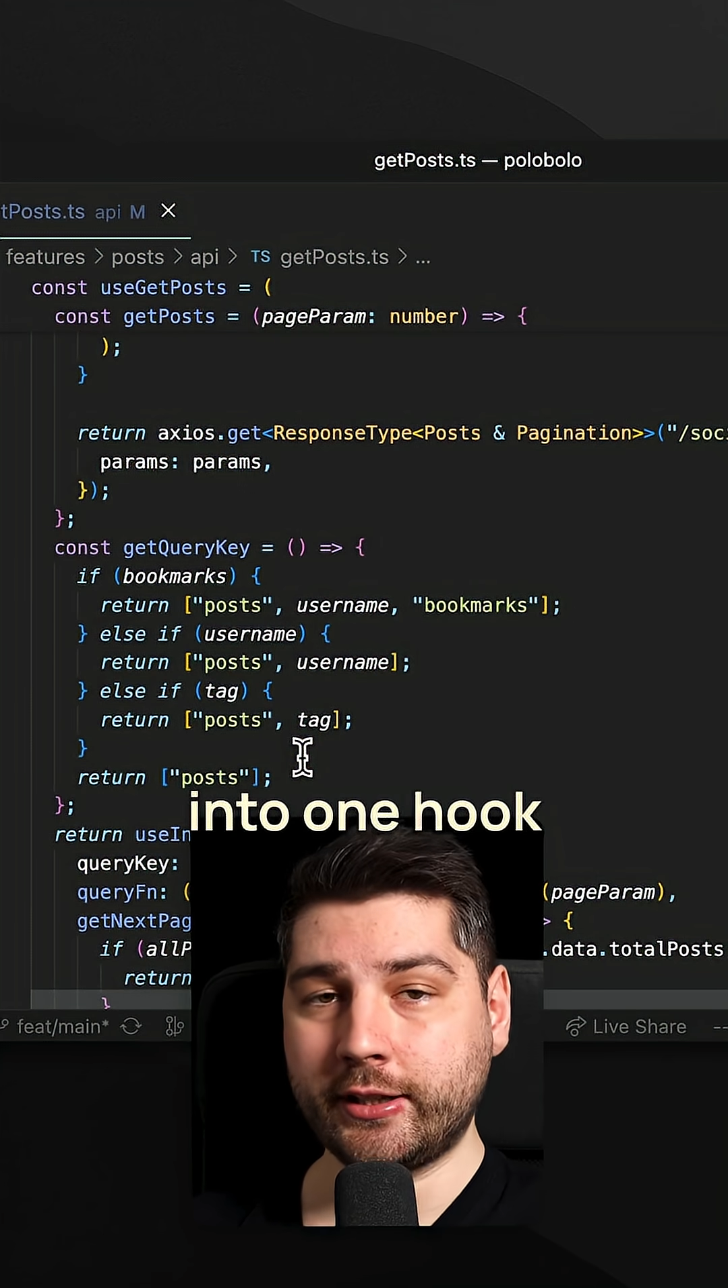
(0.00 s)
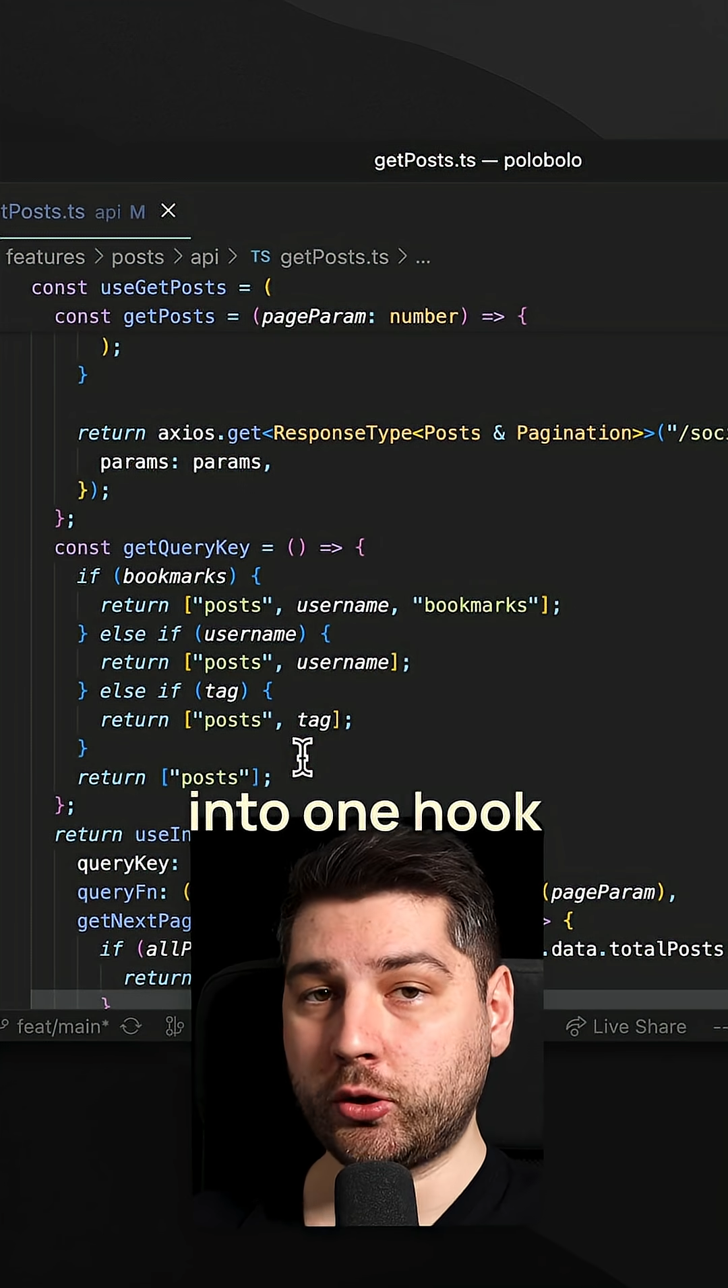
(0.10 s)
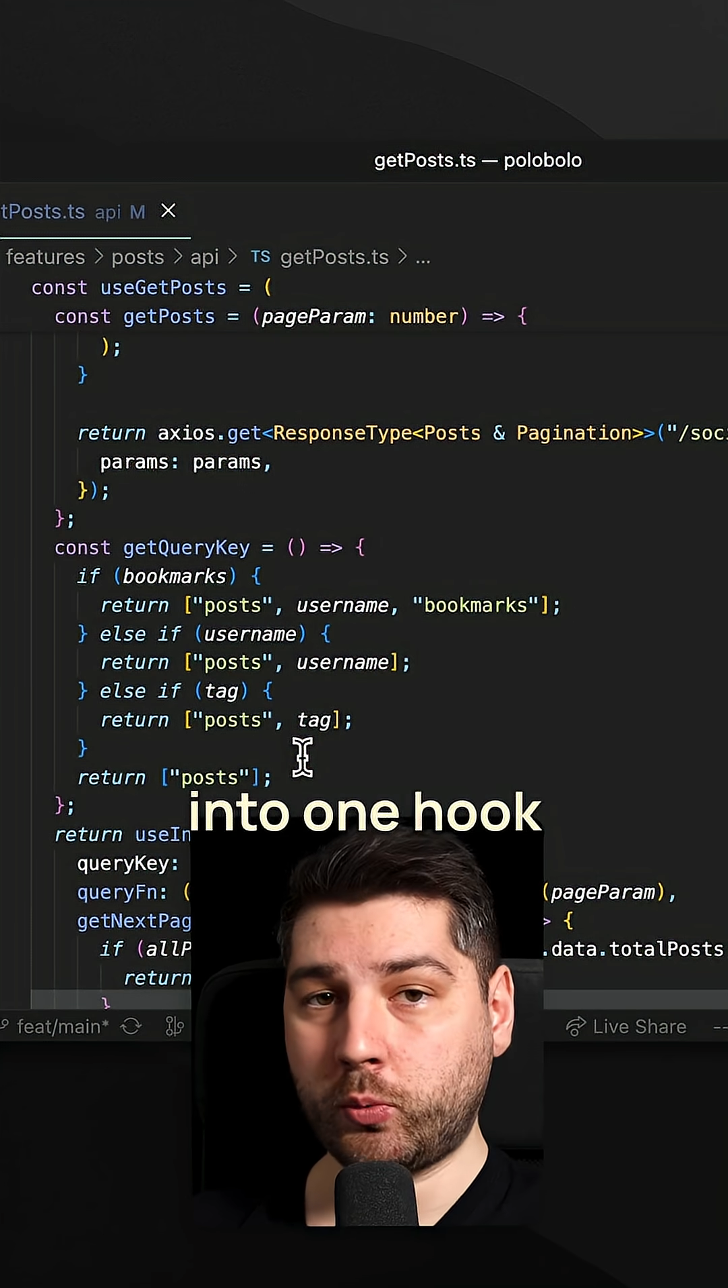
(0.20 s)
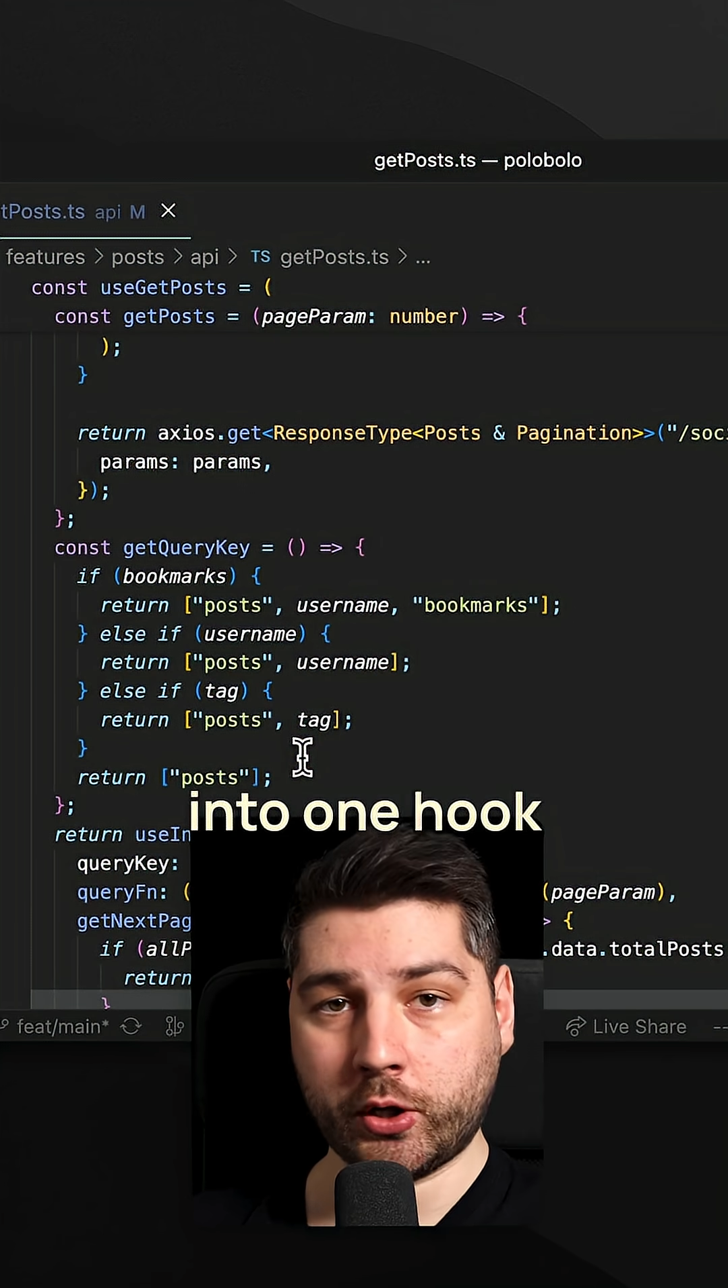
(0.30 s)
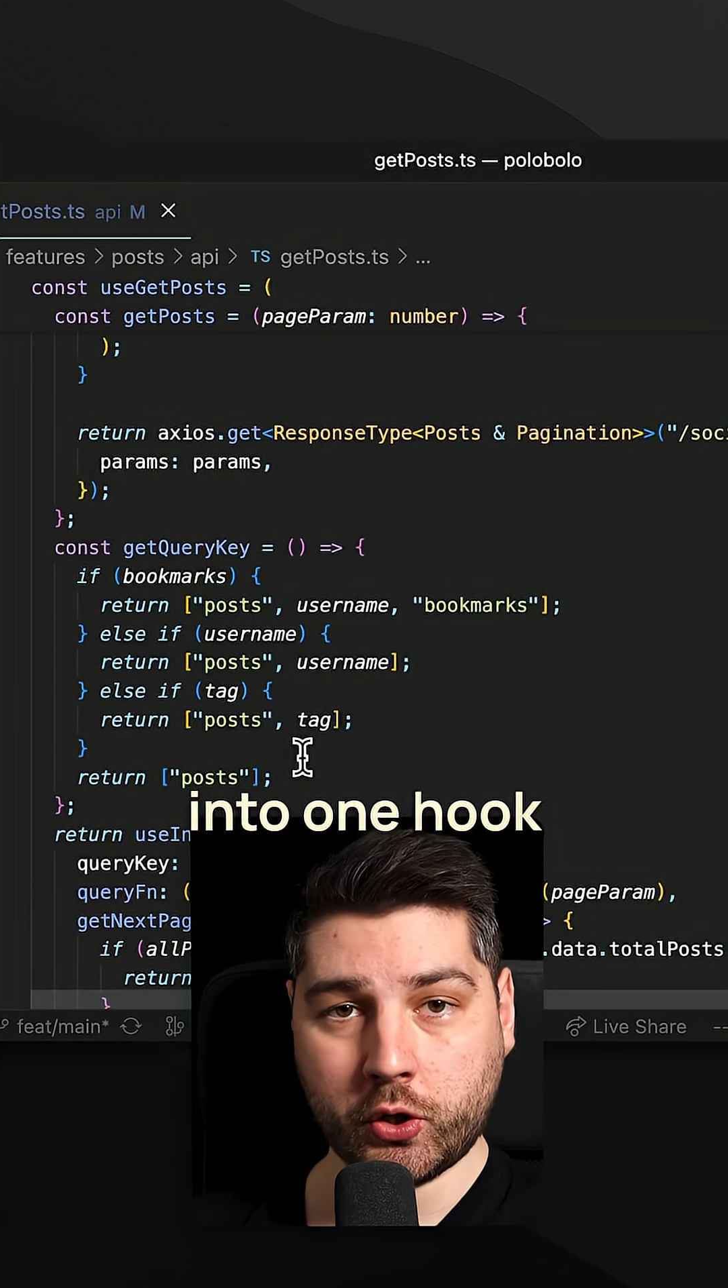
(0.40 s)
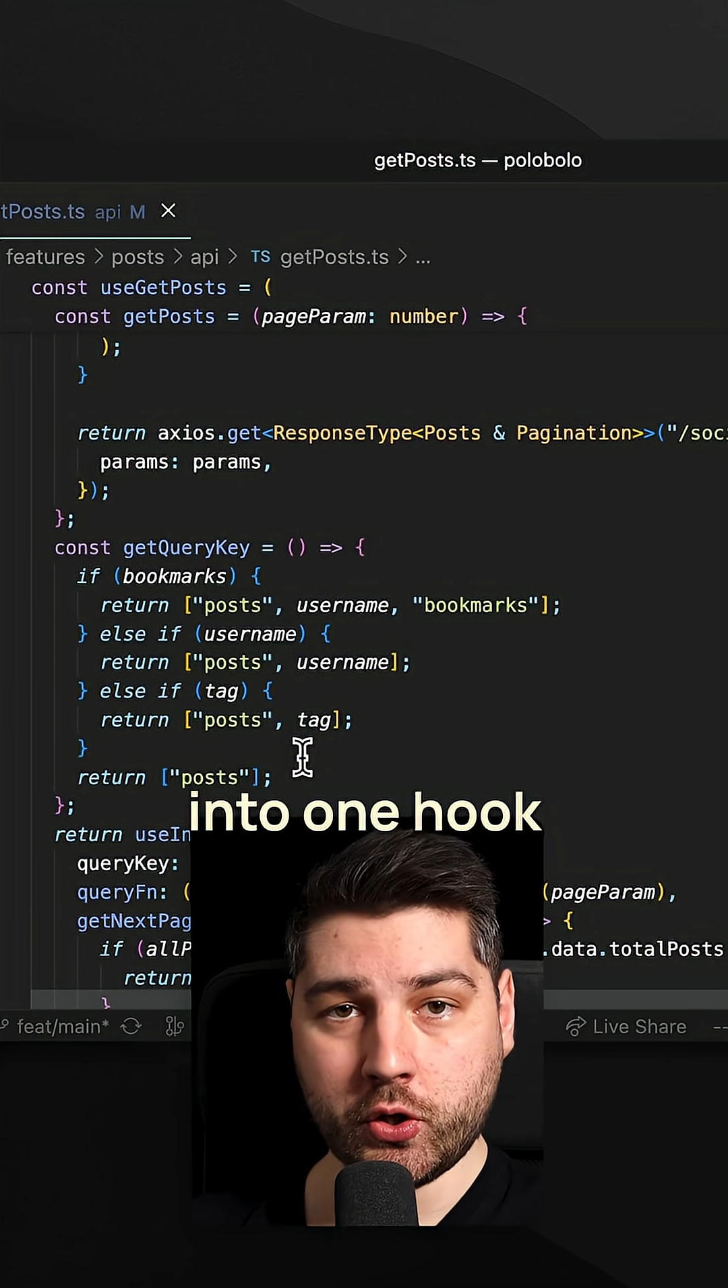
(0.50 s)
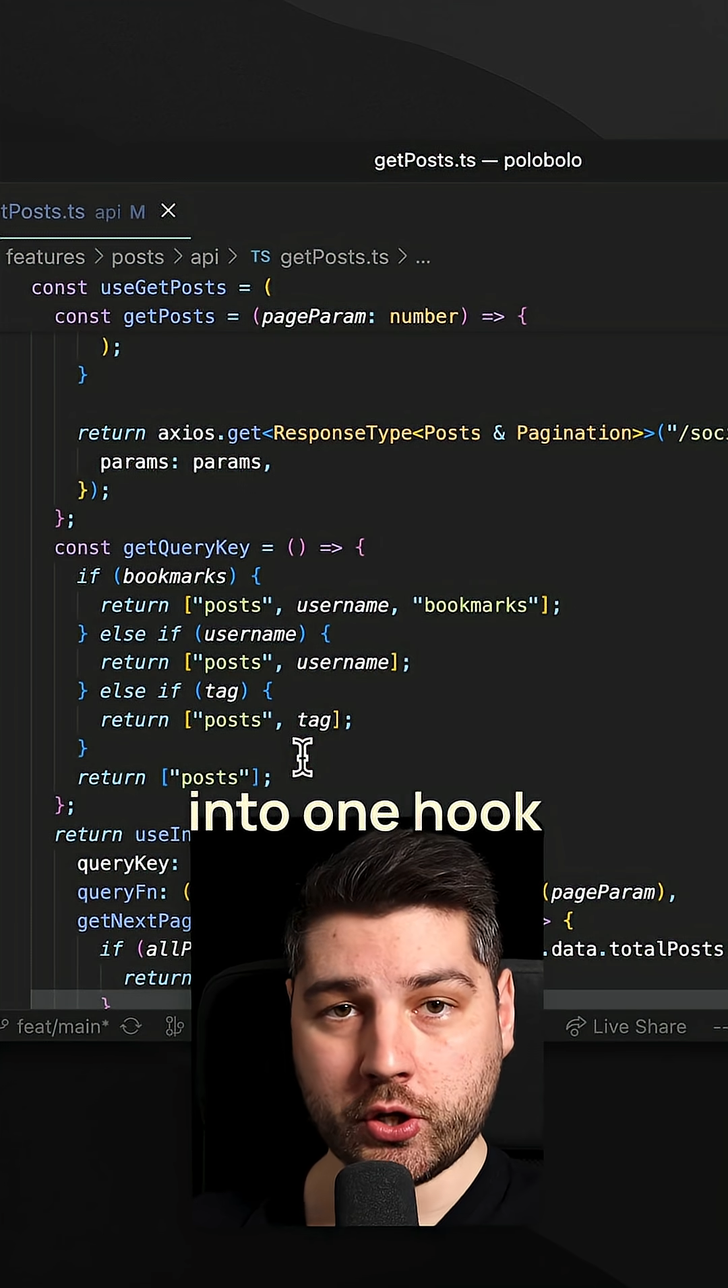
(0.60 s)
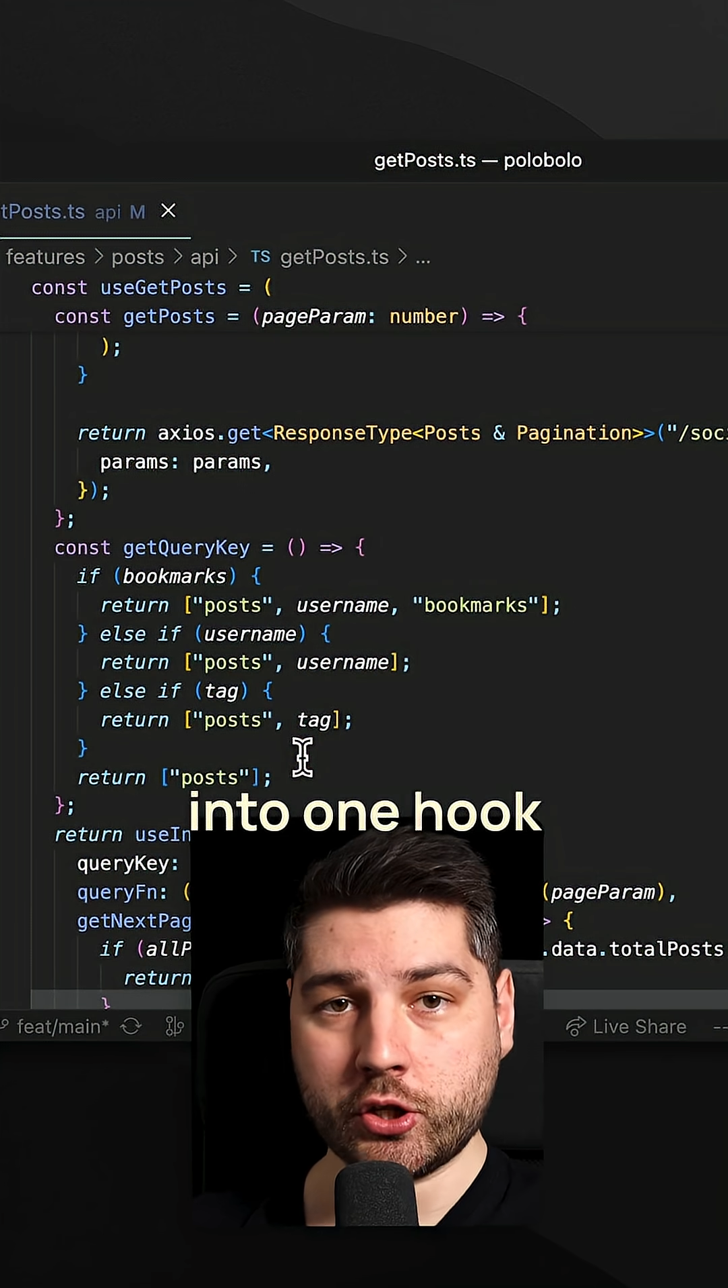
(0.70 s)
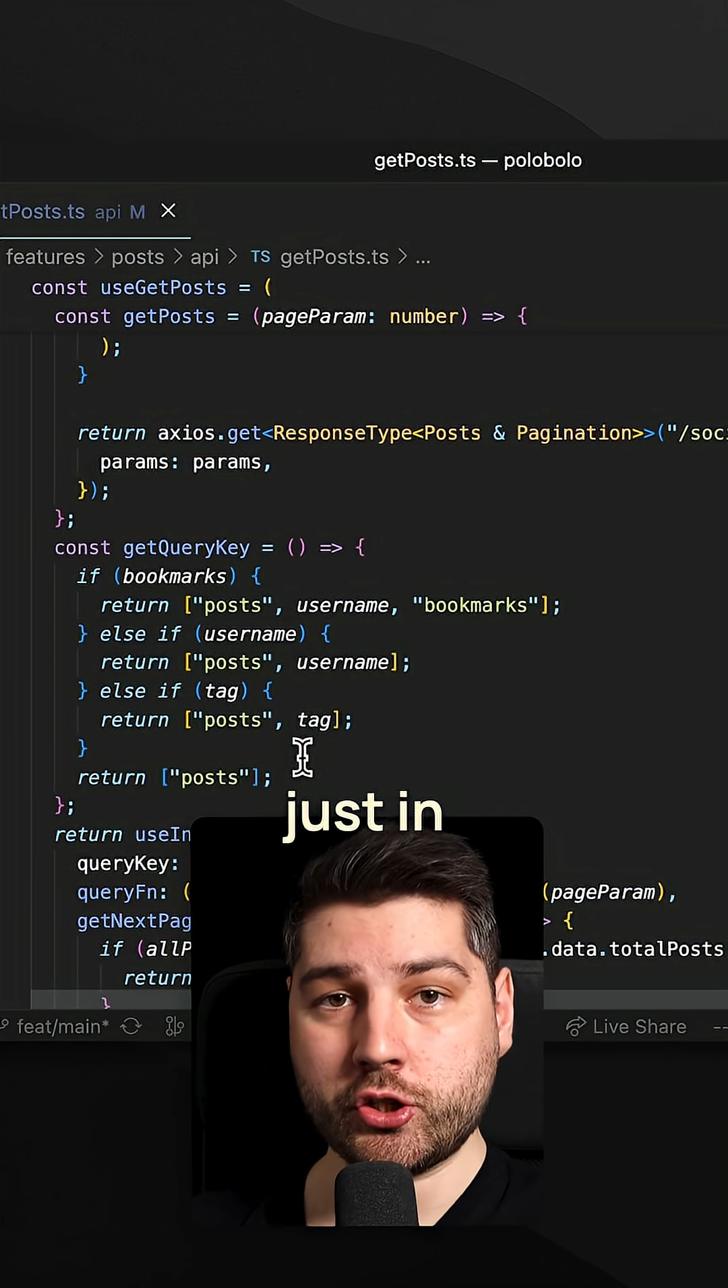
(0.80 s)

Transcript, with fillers: into one hook